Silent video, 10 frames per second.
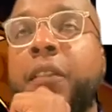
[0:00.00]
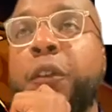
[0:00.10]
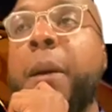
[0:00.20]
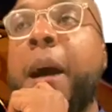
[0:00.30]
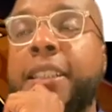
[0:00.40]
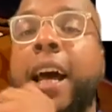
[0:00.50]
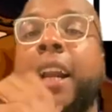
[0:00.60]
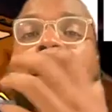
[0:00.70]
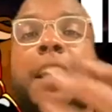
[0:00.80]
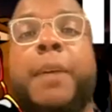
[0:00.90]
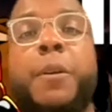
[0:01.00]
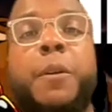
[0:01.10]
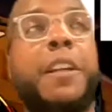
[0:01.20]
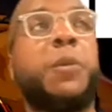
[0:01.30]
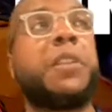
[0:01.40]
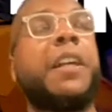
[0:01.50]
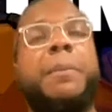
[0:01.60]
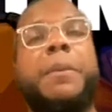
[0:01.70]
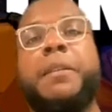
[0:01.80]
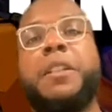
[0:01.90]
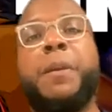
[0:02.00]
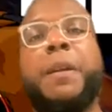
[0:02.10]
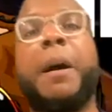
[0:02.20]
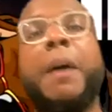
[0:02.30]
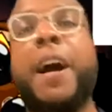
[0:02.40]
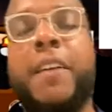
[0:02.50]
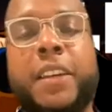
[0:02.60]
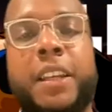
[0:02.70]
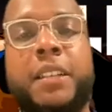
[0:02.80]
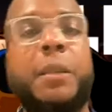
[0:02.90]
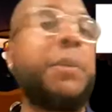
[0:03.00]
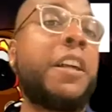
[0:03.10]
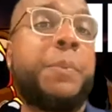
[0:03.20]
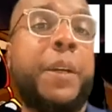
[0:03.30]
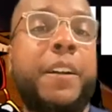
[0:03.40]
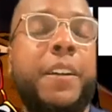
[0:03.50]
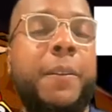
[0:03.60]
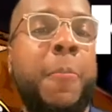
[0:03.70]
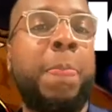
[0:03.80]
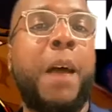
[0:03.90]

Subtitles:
From my side of the table, it's what's helped me spin my poverty into prosperity.